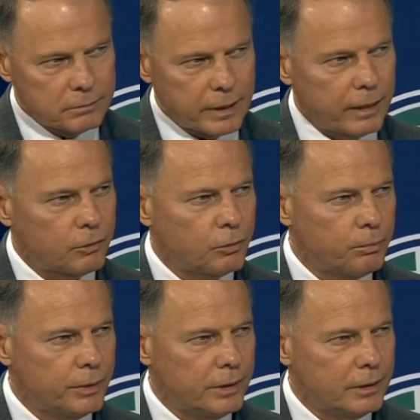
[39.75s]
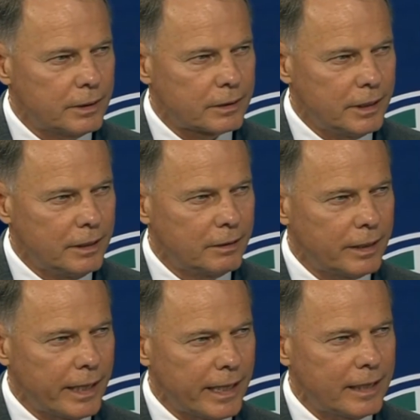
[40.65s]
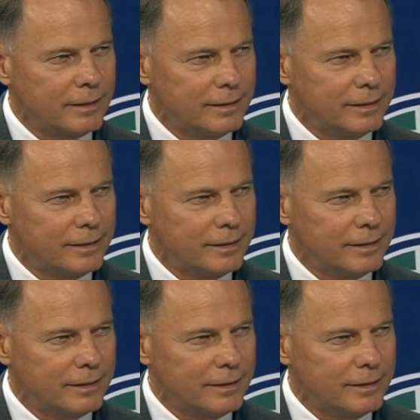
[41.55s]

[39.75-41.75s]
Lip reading: Tyler will be a key to that,